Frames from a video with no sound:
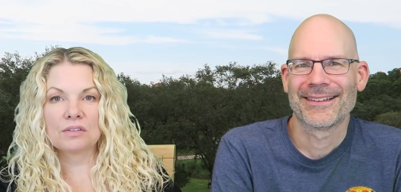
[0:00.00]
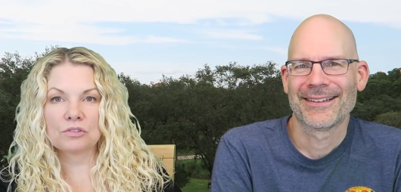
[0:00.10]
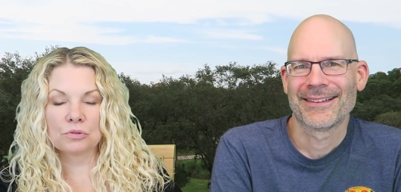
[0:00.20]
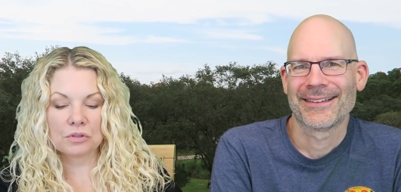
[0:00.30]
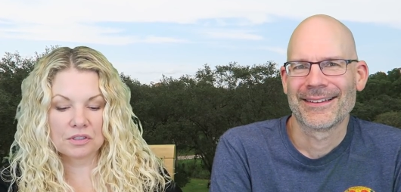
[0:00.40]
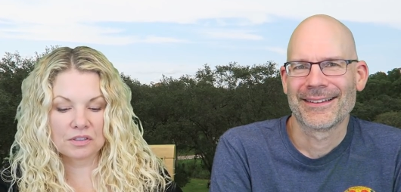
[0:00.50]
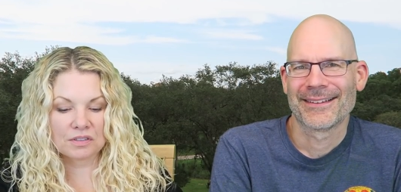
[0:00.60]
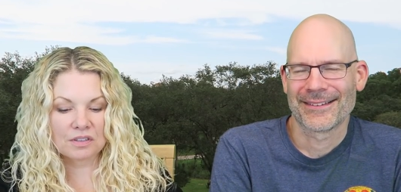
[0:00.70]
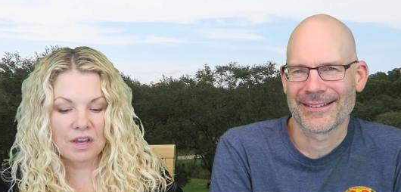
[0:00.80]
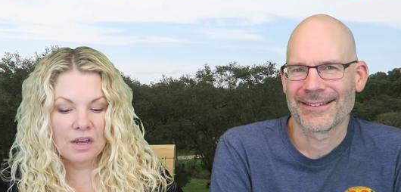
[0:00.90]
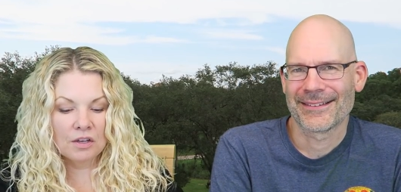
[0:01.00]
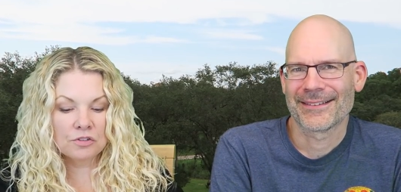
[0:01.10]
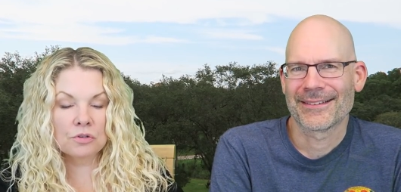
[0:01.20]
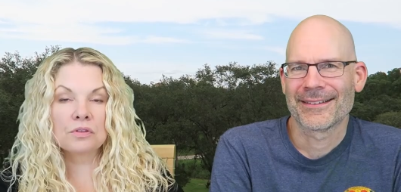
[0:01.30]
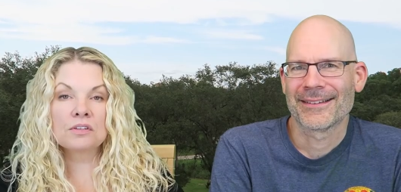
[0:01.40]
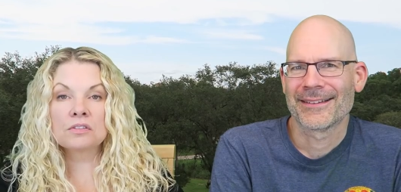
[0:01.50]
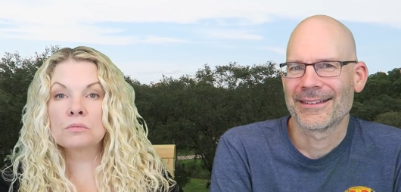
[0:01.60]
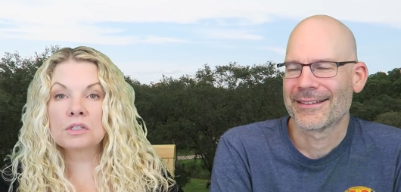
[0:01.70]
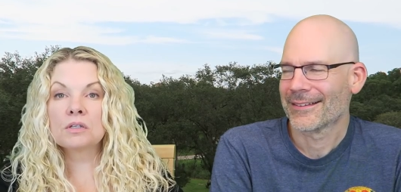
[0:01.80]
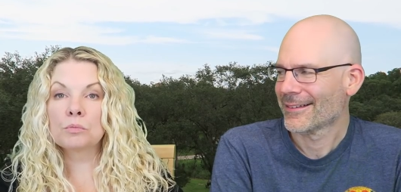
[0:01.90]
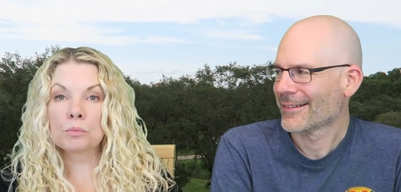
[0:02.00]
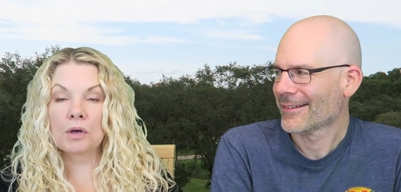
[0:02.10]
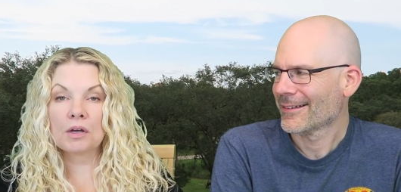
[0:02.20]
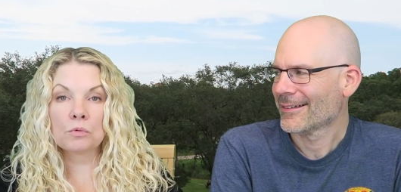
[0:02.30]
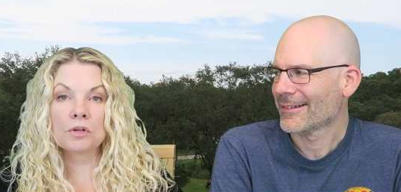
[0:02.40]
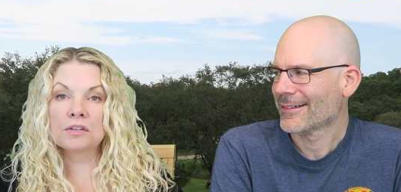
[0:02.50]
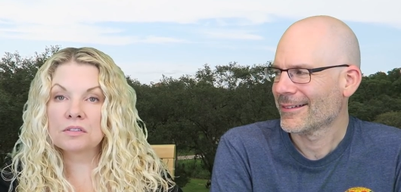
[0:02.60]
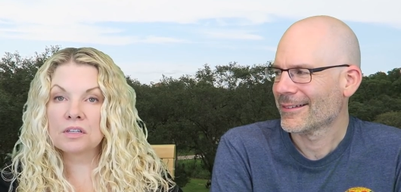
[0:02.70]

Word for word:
Speaker 1: It truly is. So that's something to keep in mind. We're not